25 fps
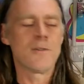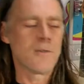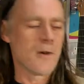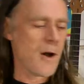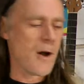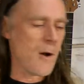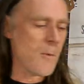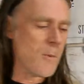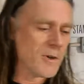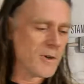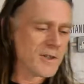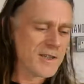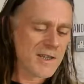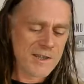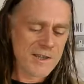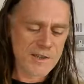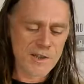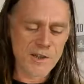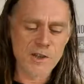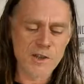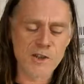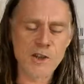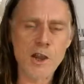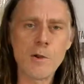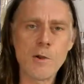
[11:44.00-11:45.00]
I wanted to
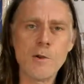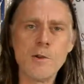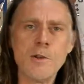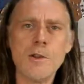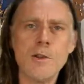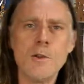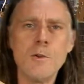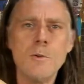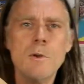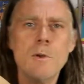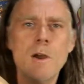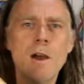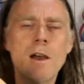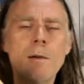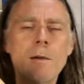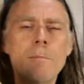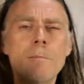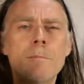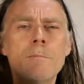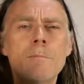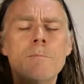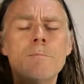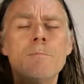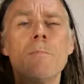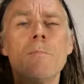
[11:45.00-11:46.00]
show you
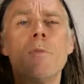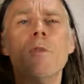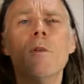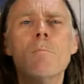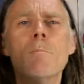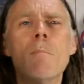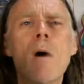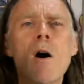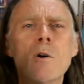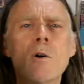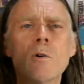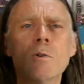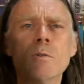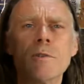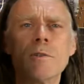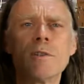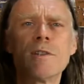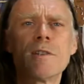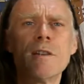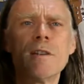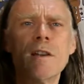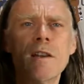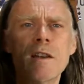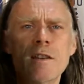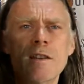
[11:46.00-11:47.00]
the
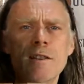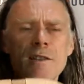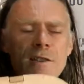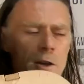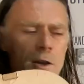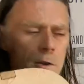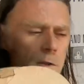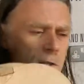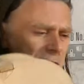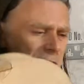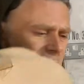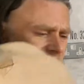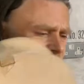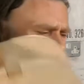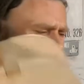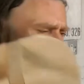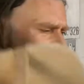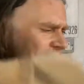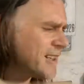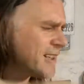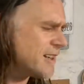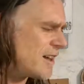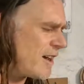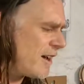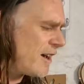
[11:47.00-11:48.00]
moulds. So this is